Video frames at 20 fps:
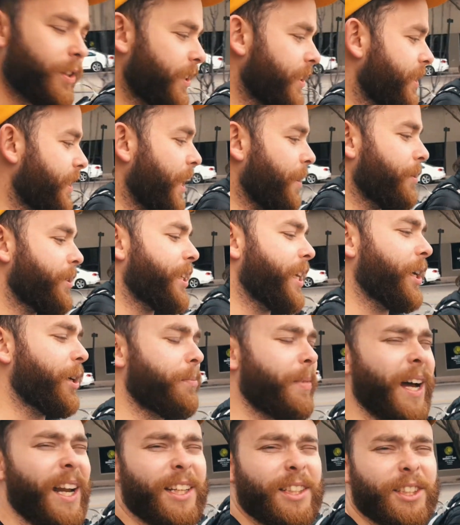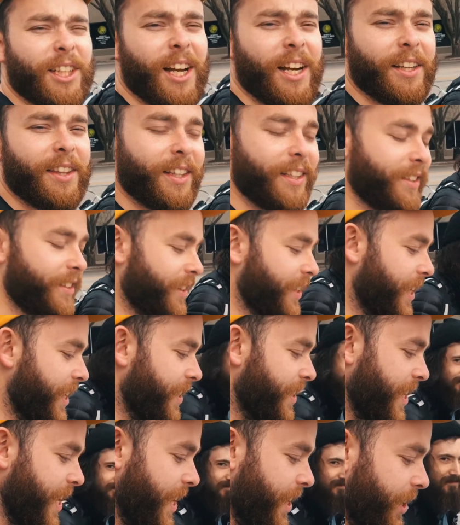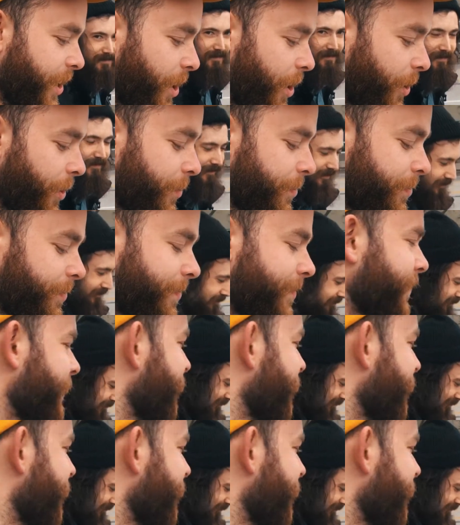It's time to say goodbye to Jonathan. He's heading home.